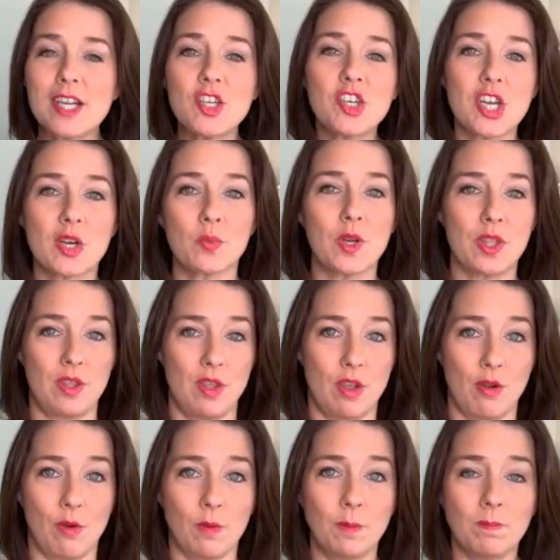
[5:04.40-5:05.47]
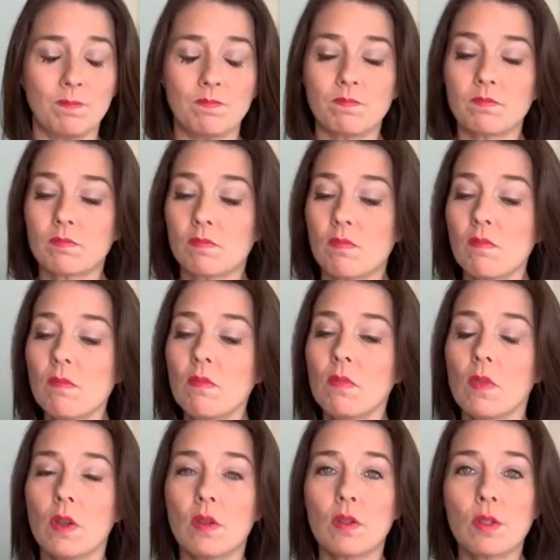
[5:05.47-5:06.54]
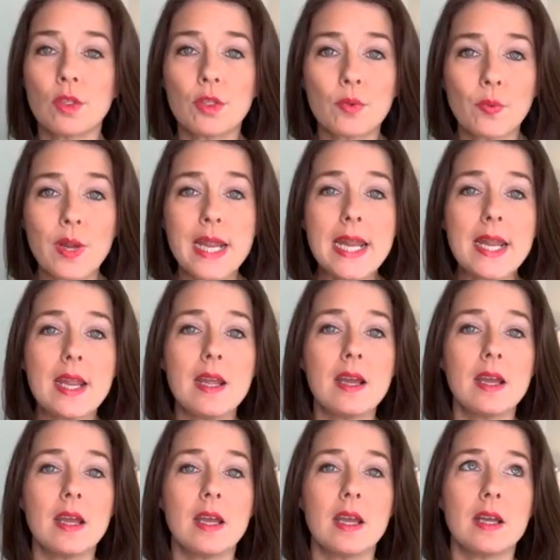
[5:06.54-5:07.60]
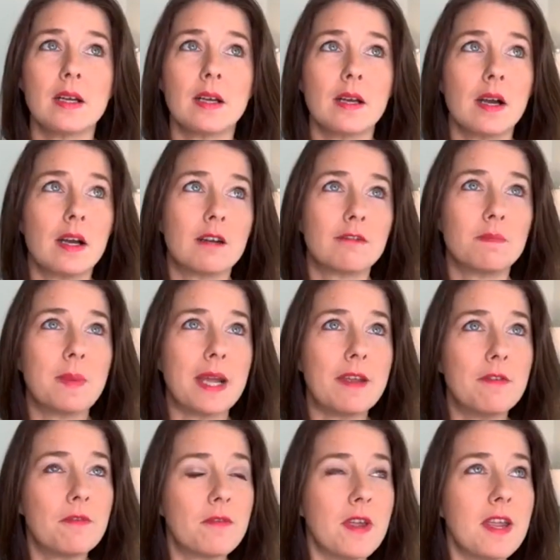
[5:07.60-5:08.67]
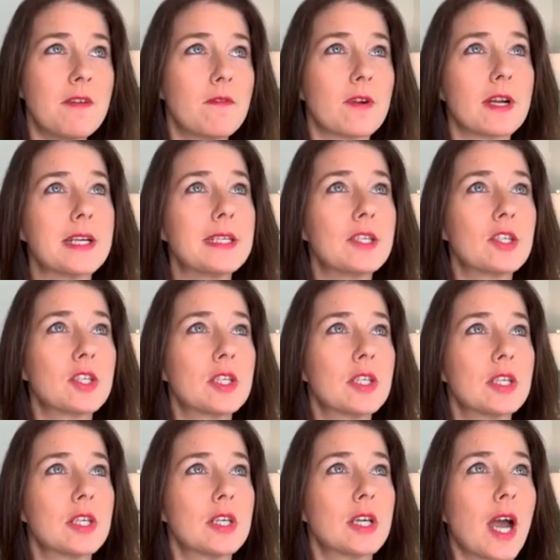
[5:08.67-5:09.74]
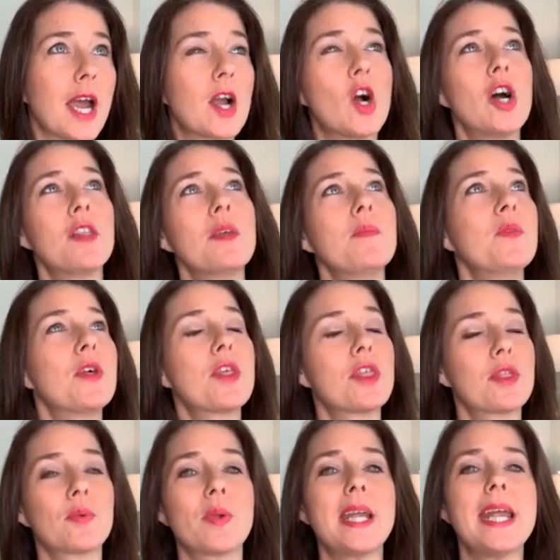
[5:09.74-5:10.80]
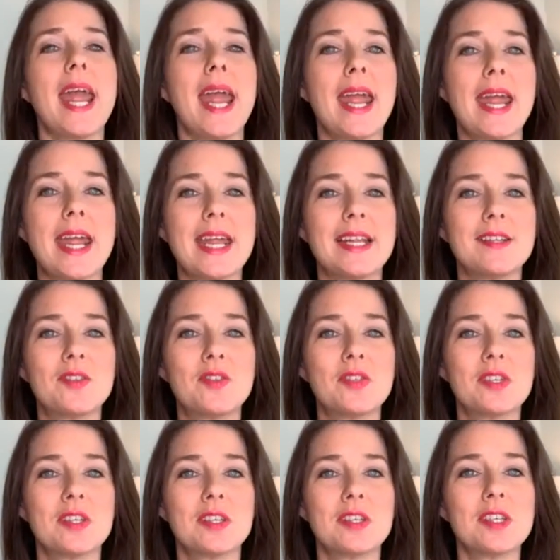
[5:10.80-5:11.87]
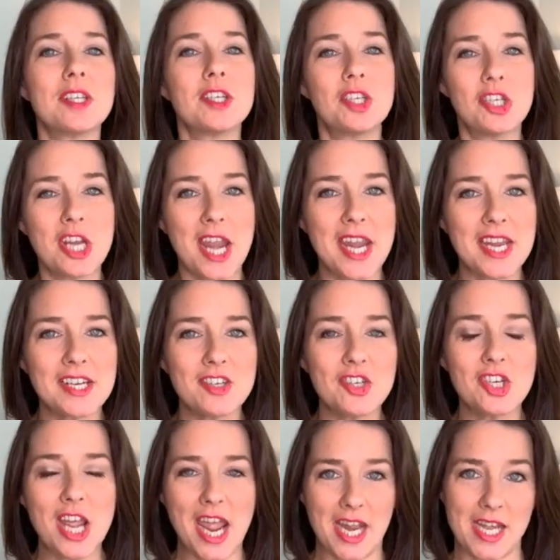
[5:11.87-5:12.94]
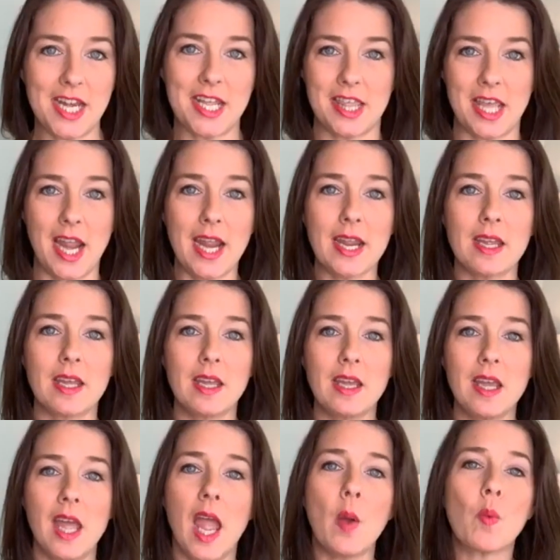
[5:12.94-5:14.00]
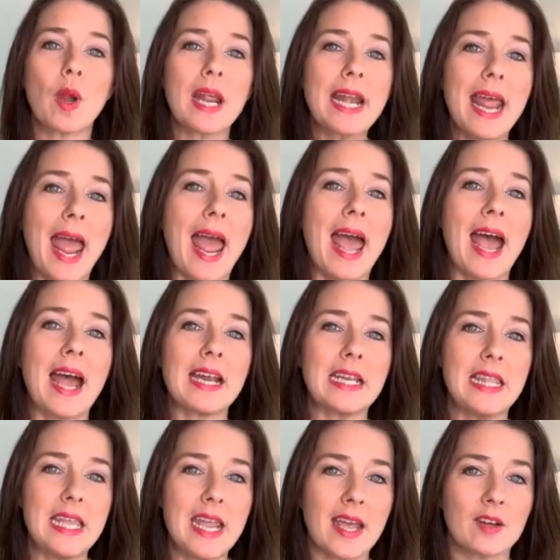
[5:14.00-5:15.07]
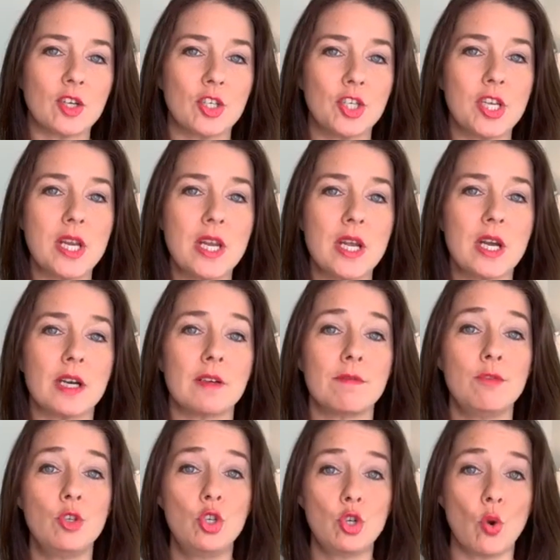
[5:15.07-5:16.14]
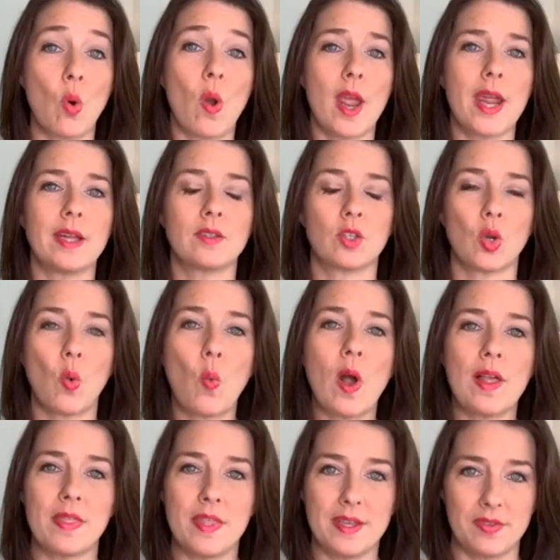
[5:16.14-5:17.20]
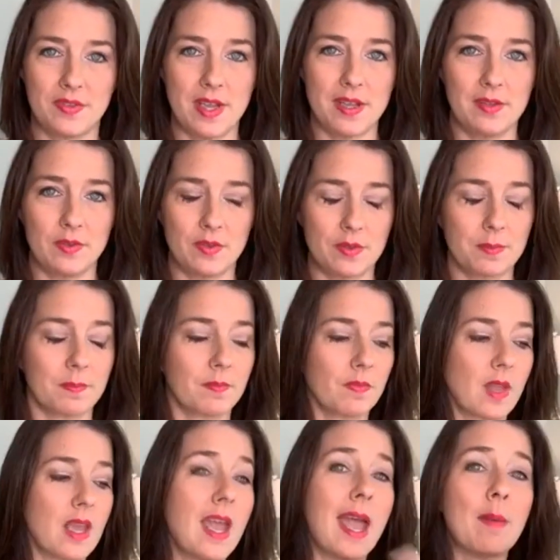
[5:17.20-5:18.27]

I want to share with you three of my favorite, I call them the three A's to change anything. And we're going to add the energy of joy to what this is.